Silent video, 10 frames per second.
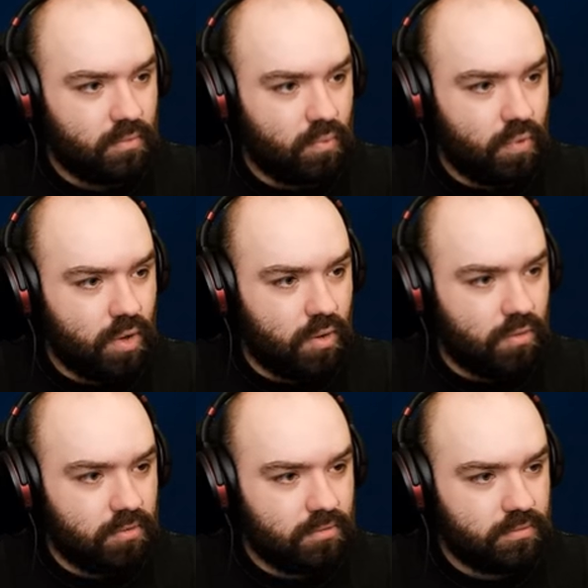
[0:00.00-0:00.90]

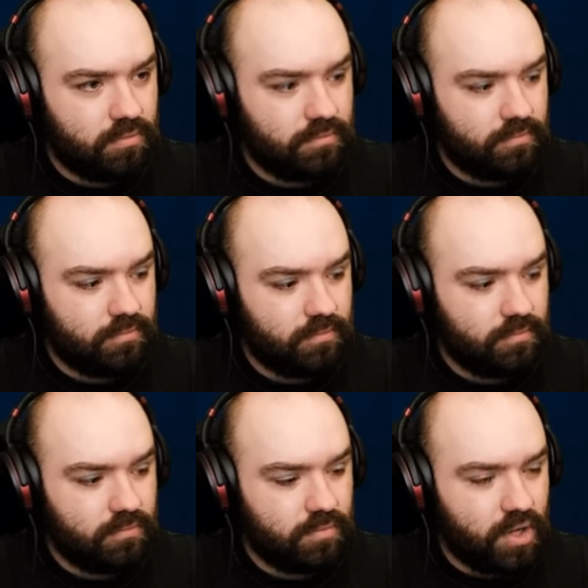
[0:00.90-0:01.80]
Whoa.
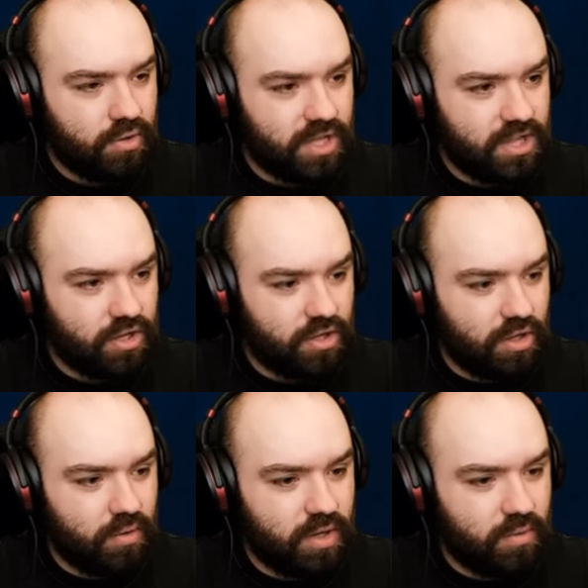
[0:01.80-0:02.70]
Oh, they're the
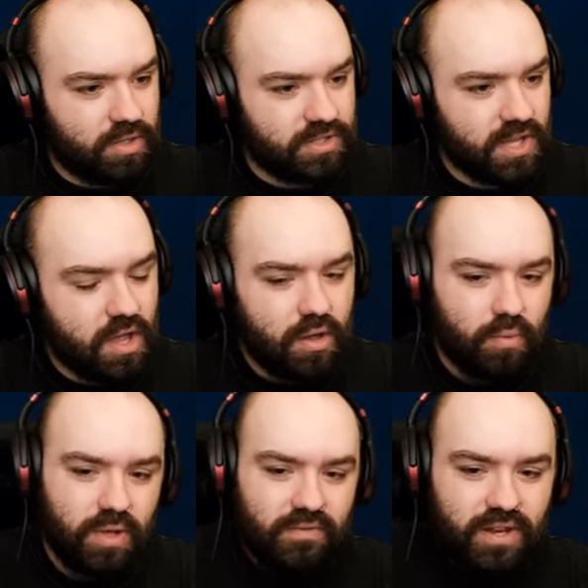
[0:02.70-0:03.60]
glowing ones.
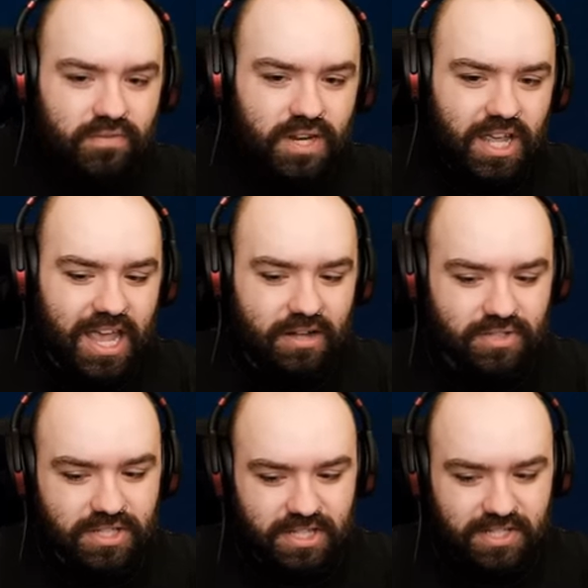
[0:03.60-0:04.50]
We haven't even
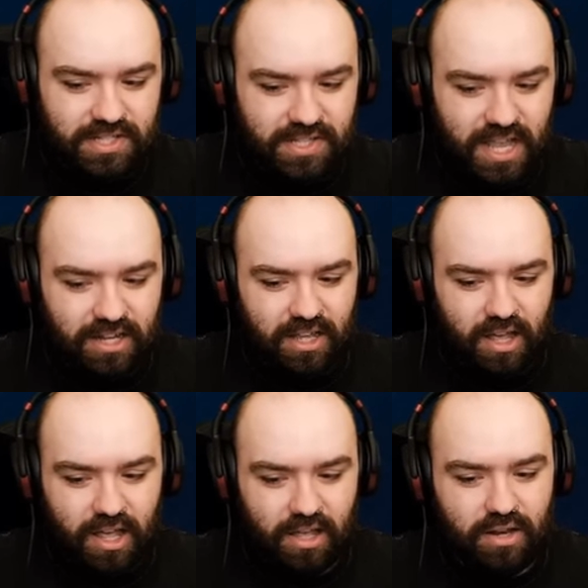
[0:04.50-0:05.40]
encountered this Set
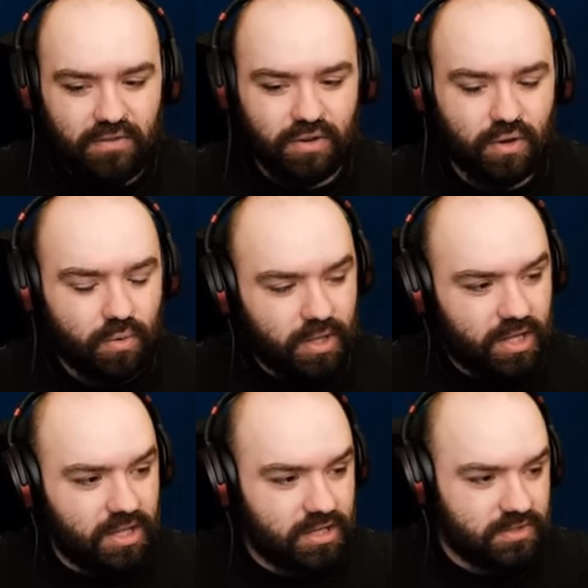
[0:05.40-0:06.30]
guy. I don't even know where
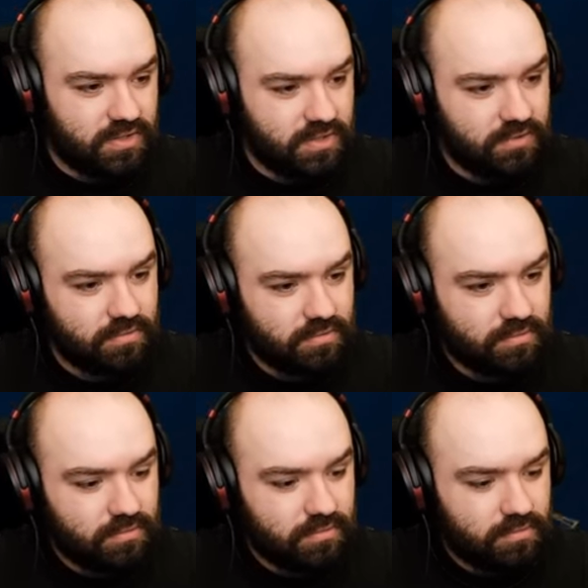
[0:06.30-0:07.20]
he is.
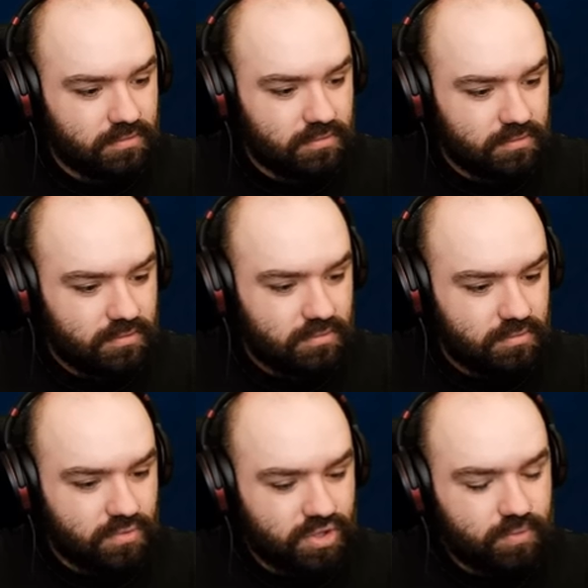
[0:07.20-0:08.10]

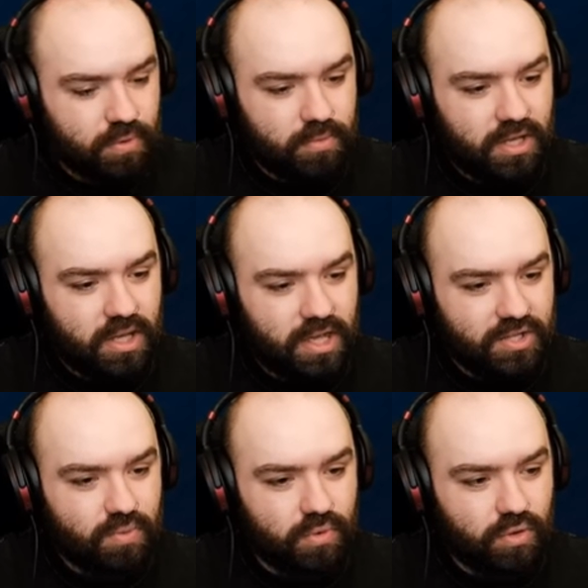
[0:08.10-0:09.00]
We should probably, I
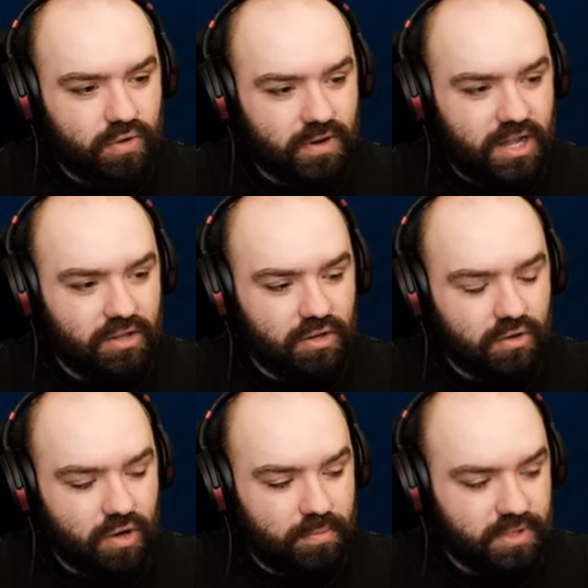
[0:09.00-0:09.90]
guess we'll look around the
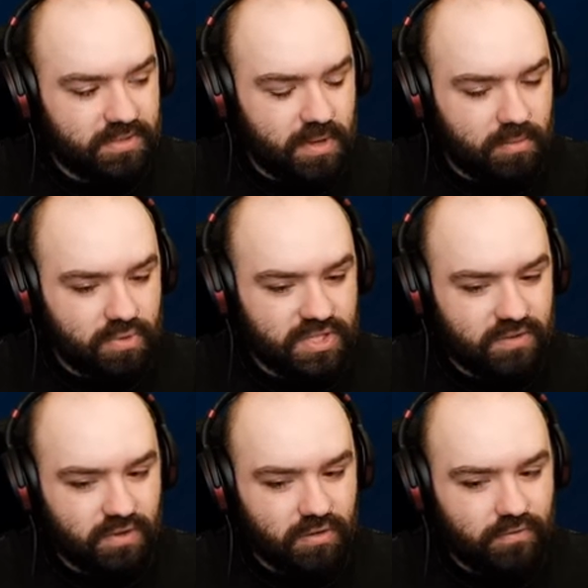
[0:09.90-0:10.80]
necropolis. Maybe we'll see
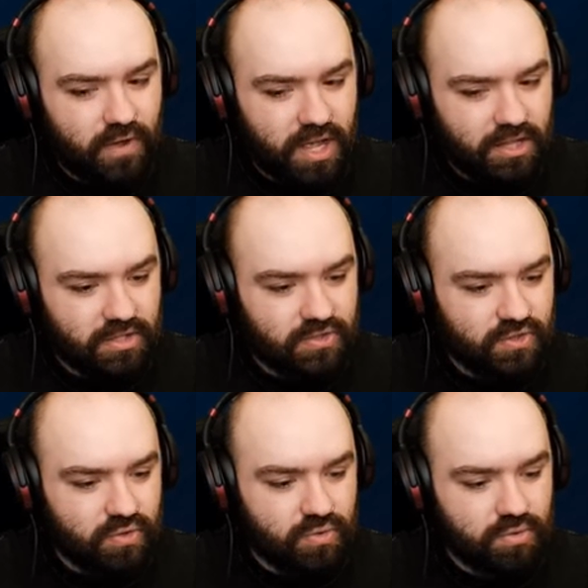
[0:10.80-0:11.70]
if we can find this
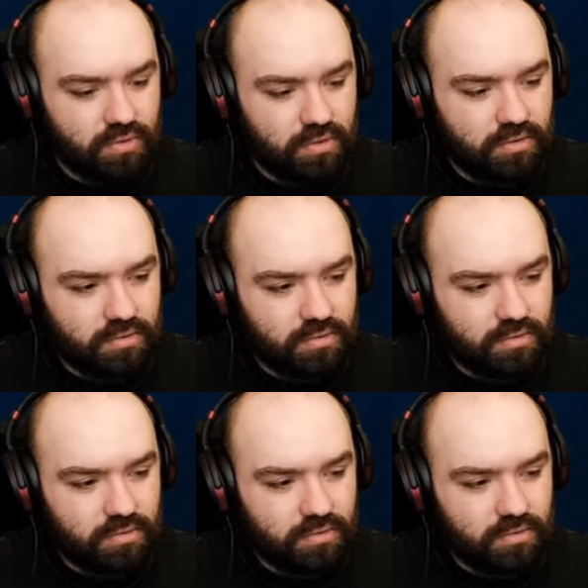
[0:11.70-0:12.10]
dude.